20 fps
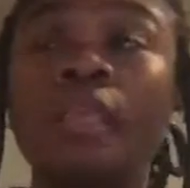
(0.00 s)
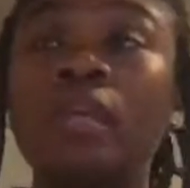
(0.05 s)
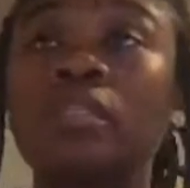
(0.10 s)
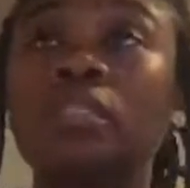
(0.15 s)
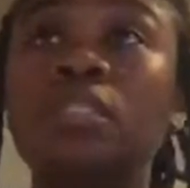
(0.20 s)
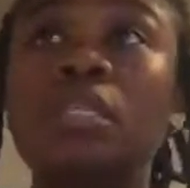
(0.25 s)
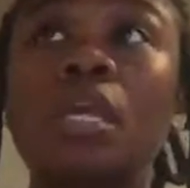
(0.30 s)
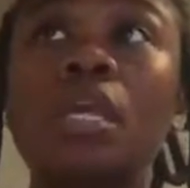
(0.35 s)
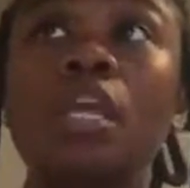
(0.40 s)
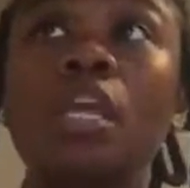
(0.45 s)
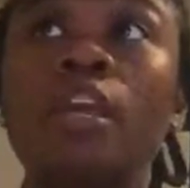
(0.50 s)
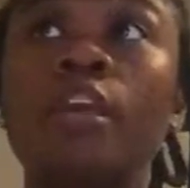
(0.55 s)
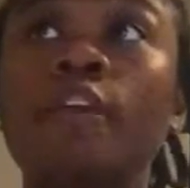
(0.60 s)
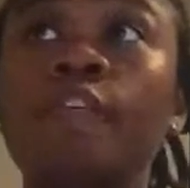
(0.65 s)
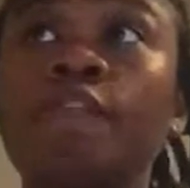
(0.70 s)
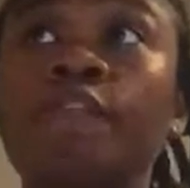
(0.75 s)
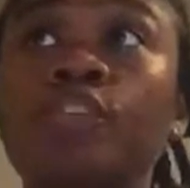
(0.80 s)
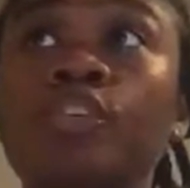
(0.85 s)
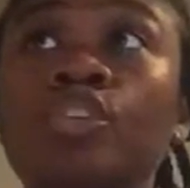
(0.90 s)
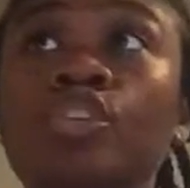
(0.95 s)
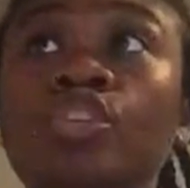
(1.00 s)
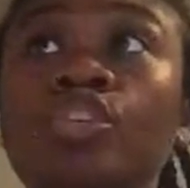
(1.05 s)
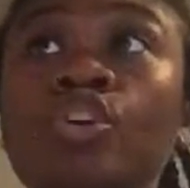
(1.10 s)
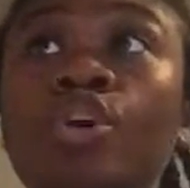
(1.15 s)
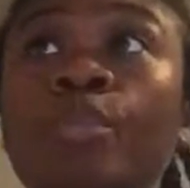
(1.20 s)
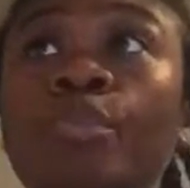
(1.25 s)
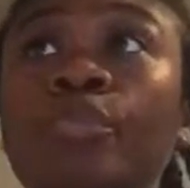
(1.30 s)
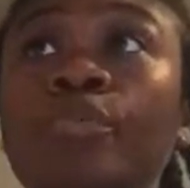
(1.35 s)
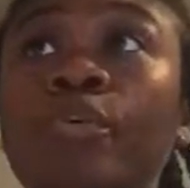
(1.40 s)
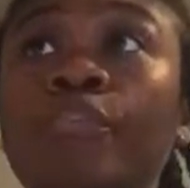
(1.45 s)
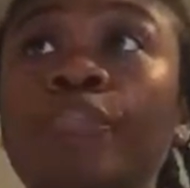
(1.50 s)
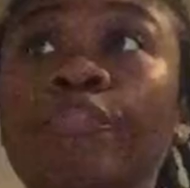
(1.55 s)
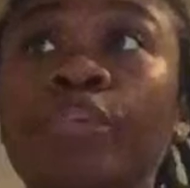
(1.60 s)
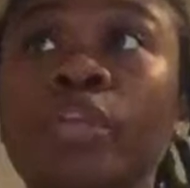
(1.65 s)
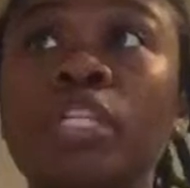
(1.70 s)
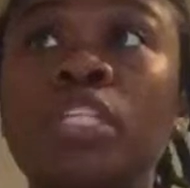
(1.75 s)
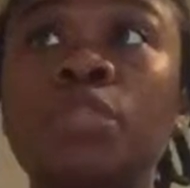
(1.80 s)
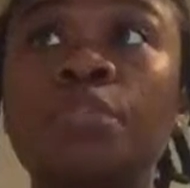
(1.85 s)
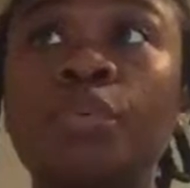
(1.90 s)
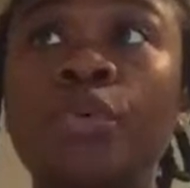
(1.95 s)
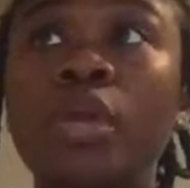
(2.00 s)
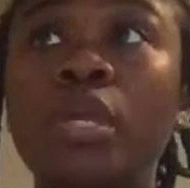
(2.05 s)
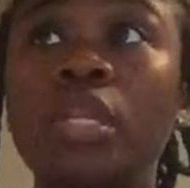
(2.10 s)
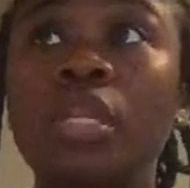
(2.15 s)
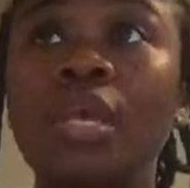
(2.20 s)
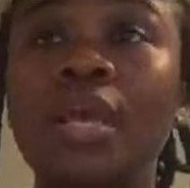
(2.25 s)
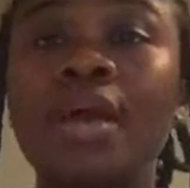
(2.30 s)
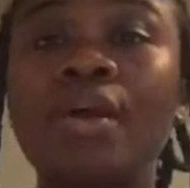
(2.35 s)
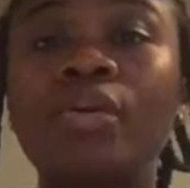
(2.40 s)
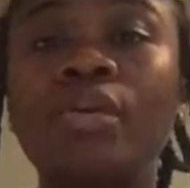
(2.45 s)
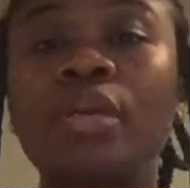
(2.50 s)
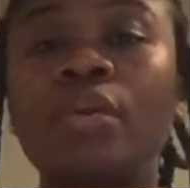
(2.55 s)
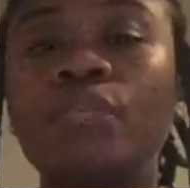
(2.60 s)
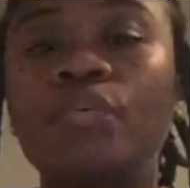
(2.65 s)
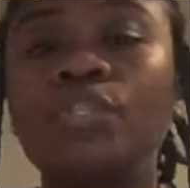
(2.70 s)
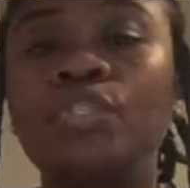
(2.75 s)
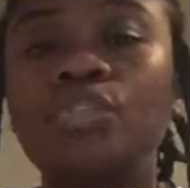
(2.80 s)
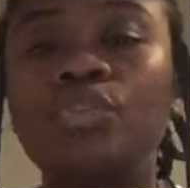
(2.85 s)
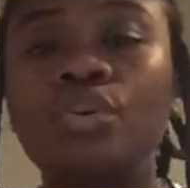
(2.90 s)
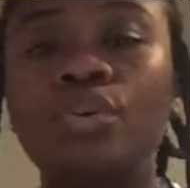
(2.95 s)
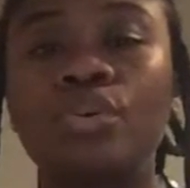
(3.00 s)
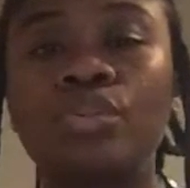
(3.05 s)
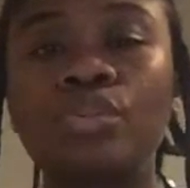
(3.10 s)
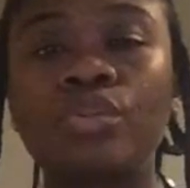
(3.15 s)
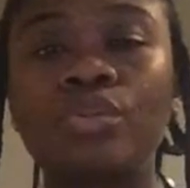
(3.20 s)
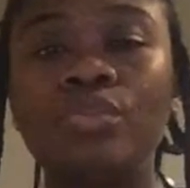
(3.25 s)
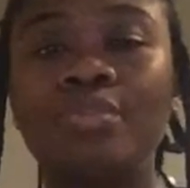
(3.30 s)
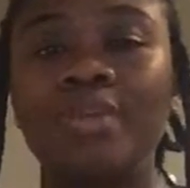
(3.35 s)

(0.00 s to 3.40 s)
Say if your friend is pregnant, I don't care what you're going through.